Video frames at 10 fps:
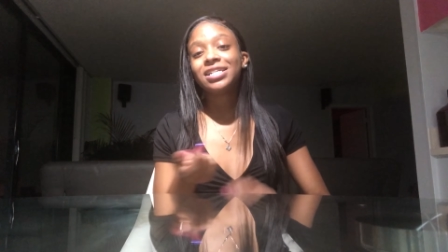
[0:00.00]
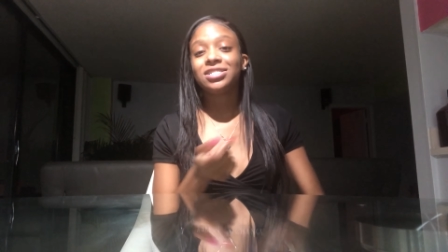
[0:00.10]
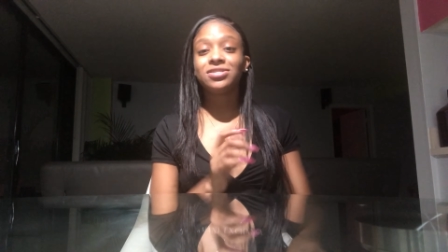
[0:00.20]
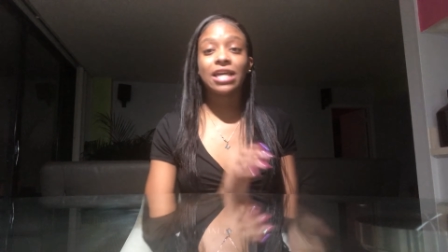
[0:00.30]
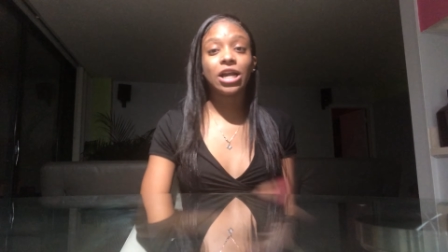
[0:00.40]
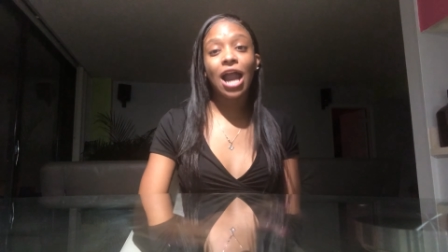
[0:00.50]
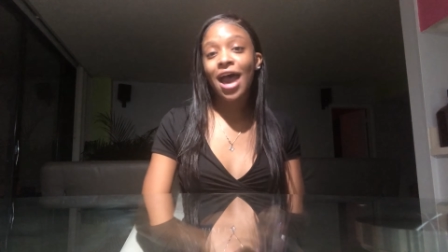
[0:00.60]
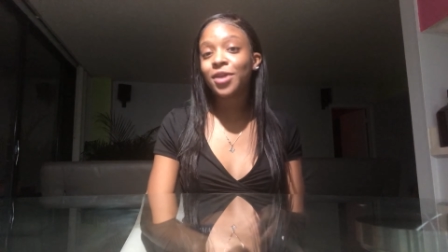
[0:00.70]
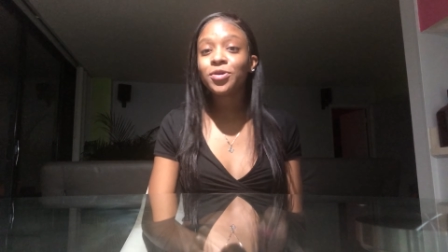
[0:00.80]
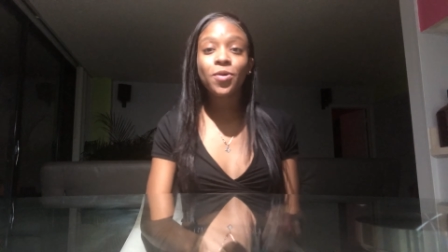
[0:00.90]
She was like, I
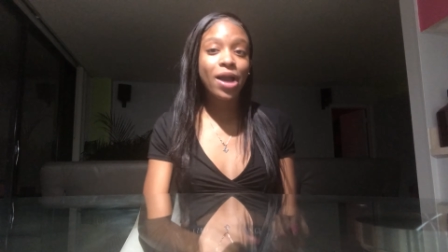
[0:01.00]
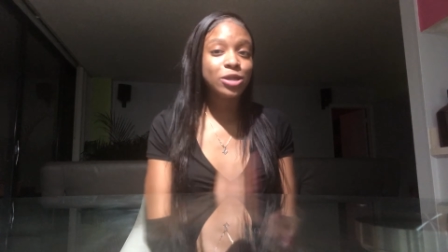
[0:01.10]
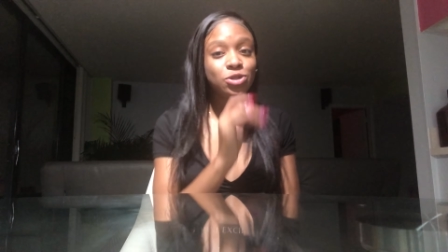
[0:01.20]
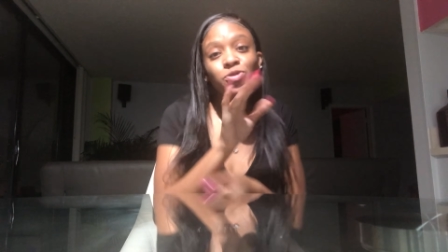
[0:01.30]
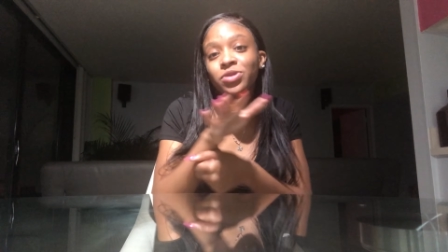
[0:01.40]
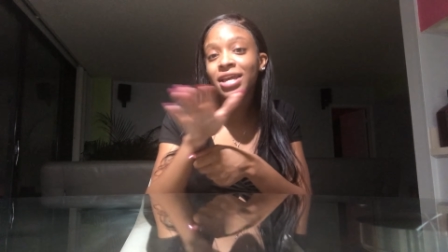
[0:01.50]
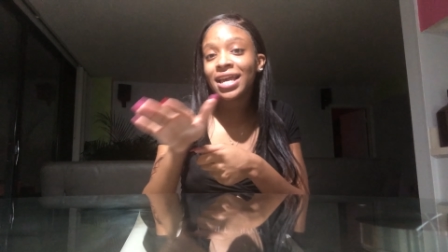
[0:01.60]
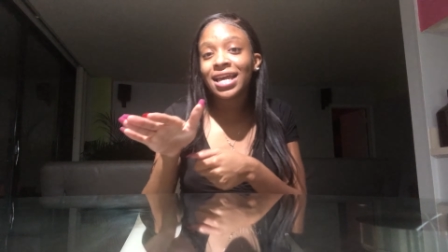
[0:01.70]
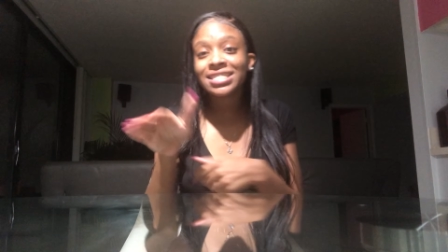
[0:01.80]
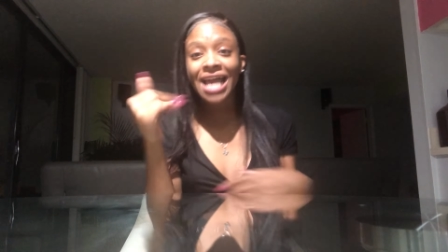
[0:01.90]
don't know why you doing
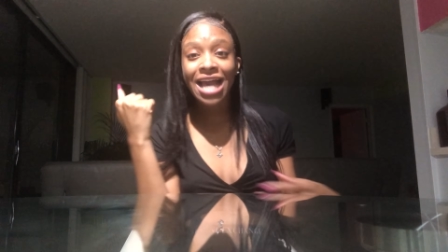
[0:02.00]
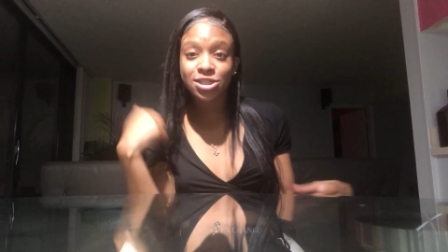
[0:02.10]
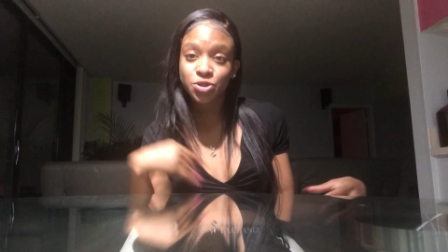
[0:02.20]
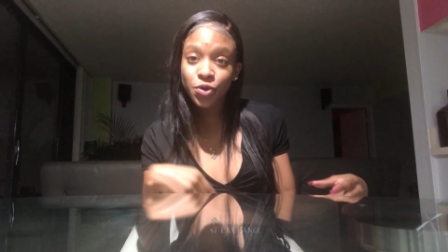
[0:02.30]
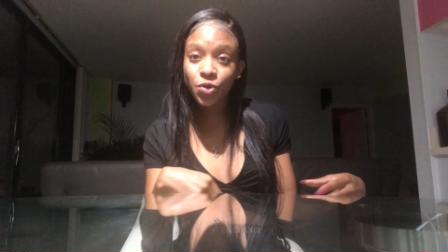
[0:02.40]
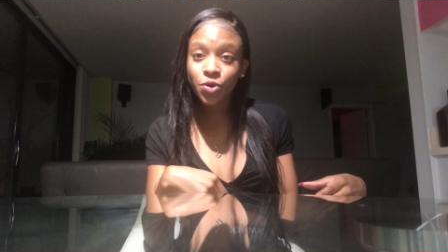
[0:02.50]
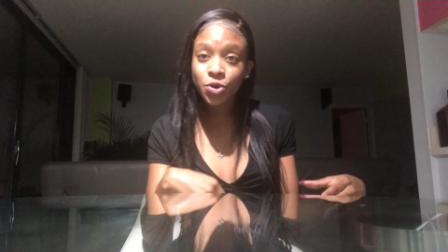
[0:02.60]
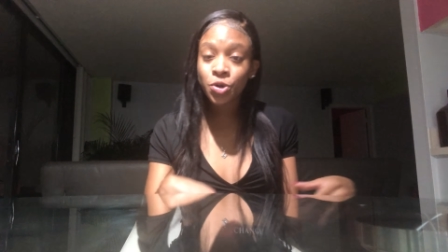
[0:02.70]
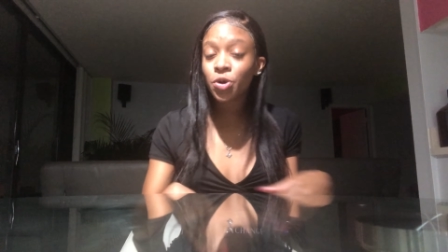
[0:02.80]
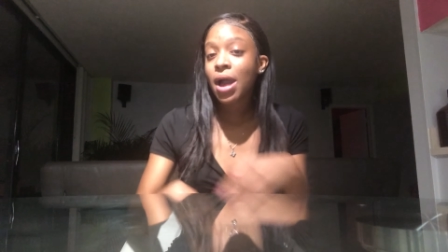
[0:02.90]
this at
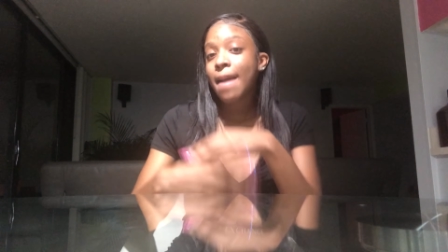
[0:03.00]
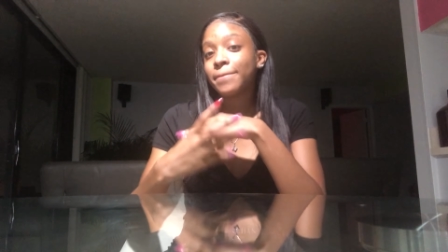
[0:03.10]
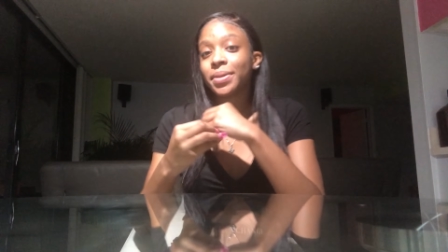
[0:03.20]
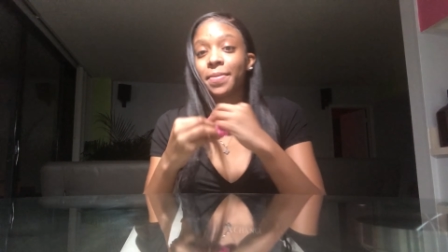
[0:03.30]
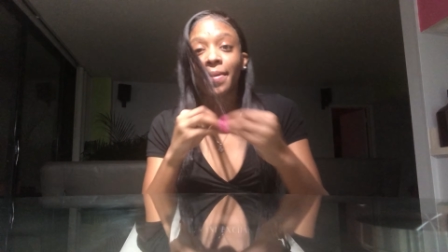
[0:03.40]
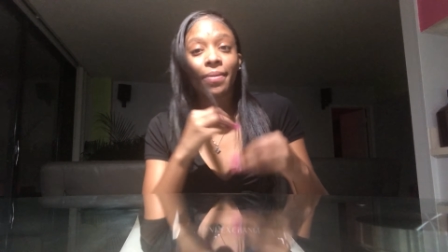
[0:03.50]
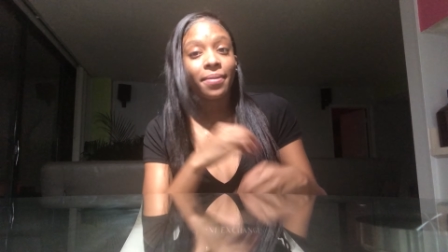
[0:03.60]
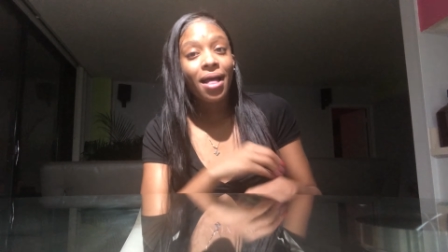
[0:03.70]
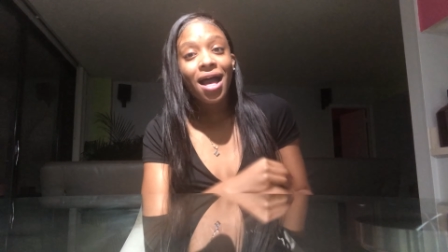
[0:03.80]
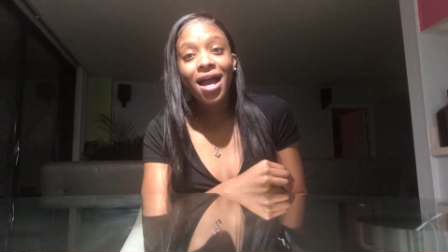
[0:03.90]
school, blah blah blah.
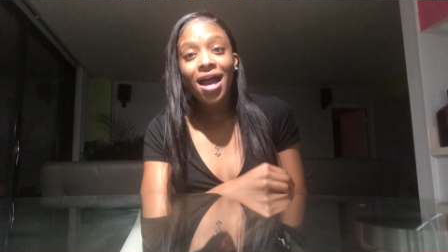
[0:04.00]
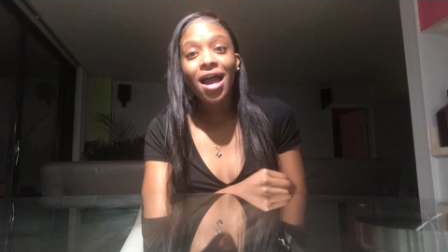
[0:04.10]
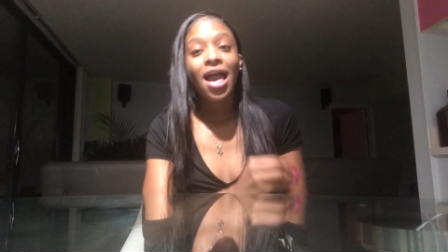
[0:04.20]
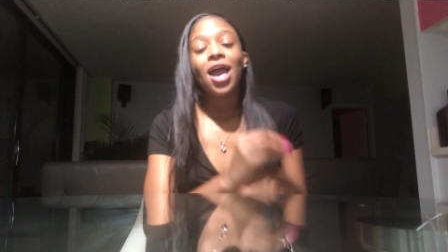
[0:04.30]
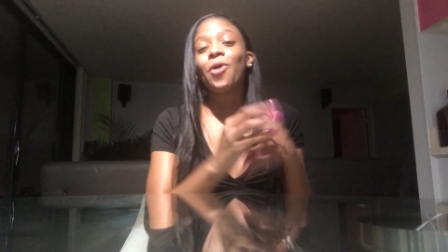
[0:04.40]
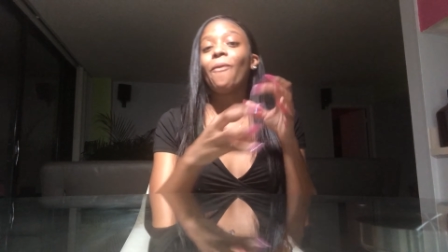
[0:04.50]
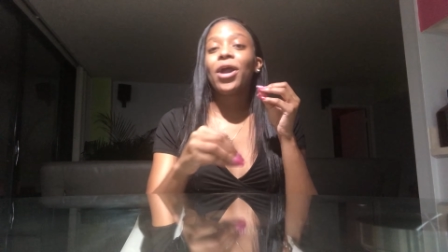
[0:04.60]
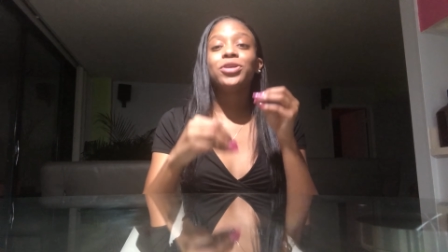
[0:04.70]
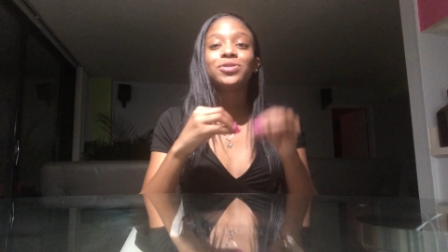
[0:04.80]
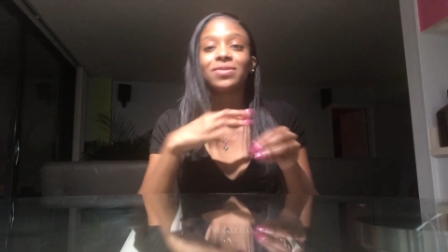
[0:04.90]
blah. Why
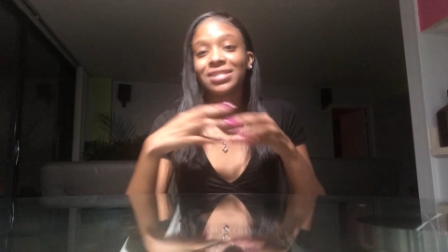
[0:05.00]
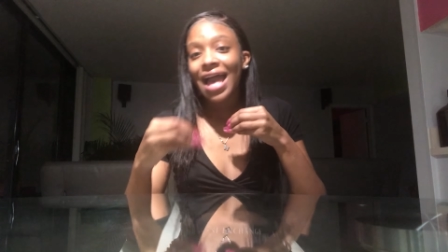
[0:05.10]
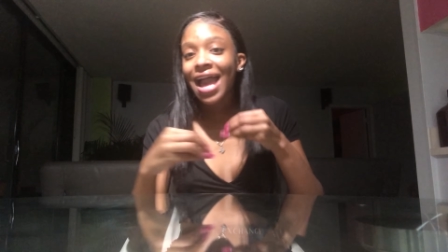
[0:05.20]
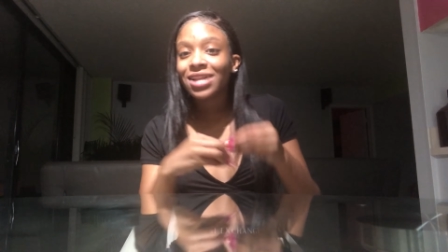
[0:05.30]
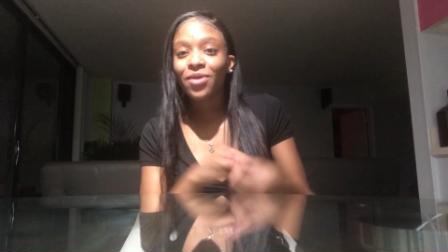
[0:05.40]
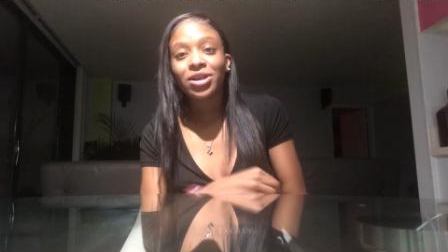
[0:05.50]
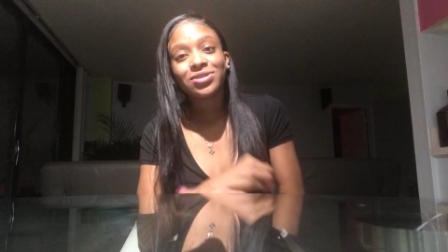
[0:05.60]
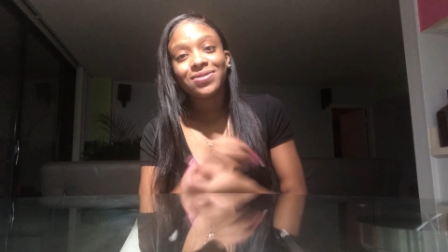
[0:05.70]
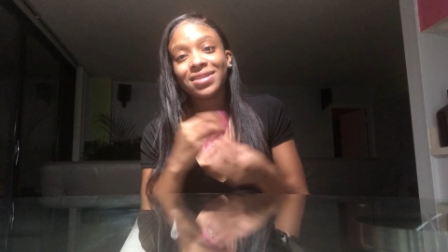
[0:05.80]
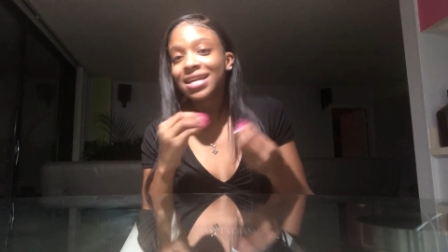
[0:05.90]
you doing that? And why you
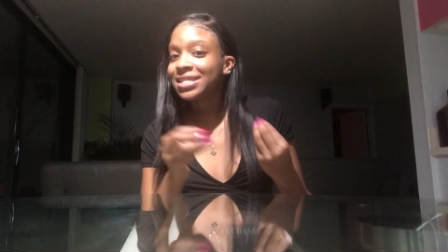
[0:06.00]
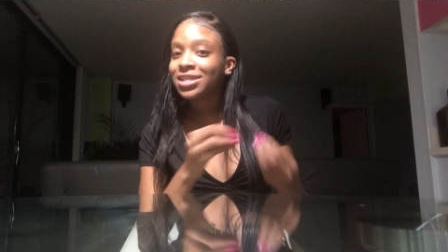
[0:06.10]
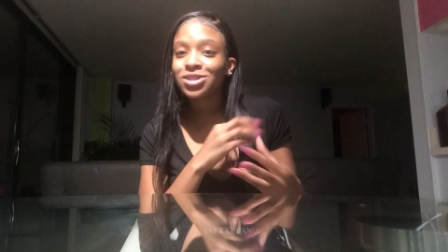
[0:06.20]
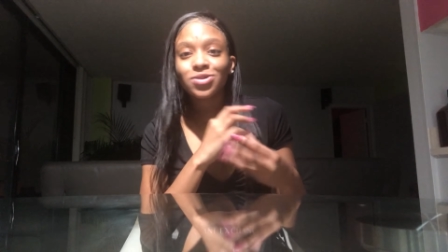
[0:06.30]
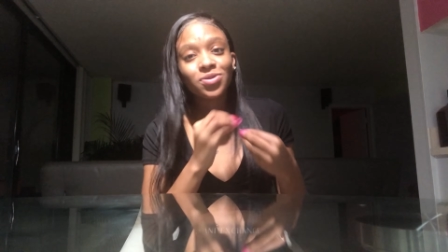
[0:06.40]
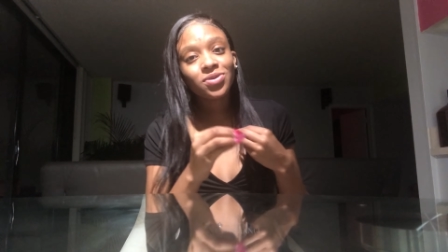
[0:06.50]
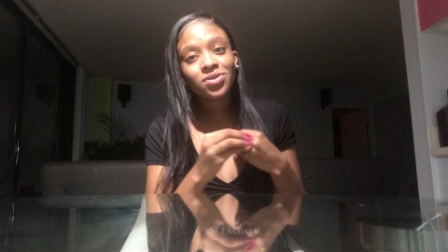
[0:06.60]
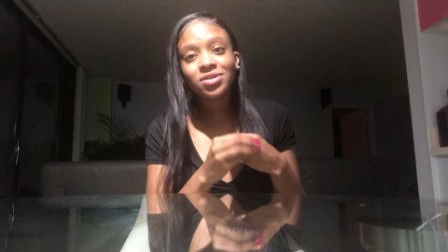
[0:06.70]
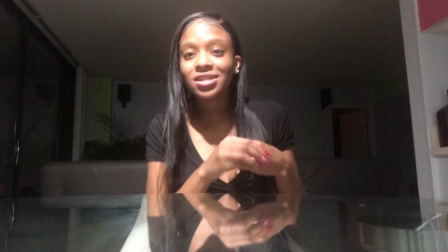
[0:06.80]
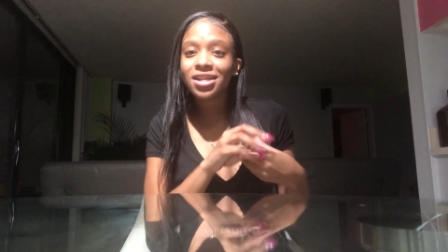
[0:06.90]
doing this at the
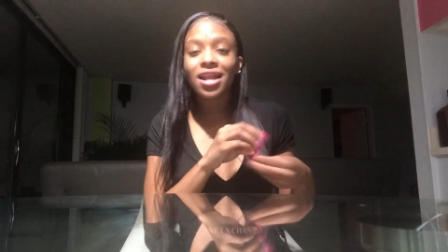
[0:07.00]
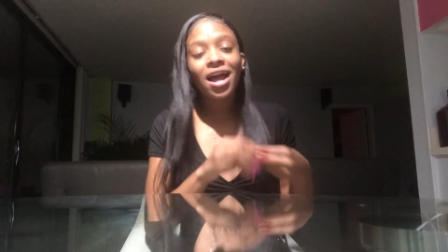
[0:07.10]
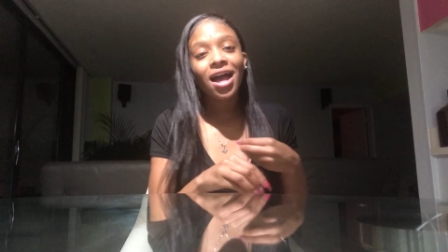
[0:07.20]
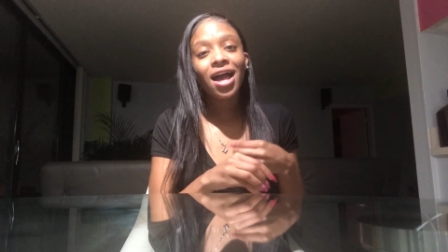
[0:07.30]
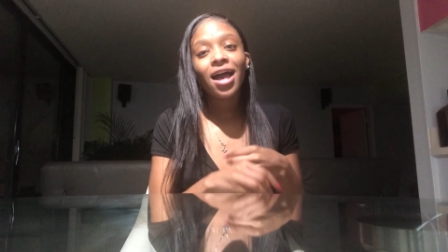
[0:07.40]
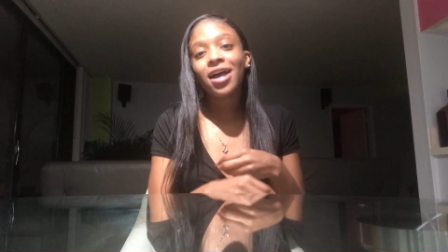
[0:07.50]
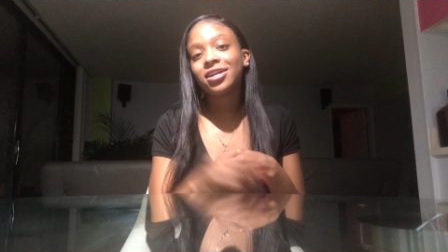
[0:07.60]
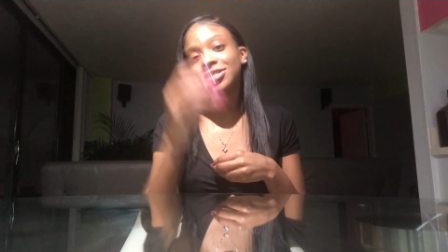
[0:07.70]
school, da da da.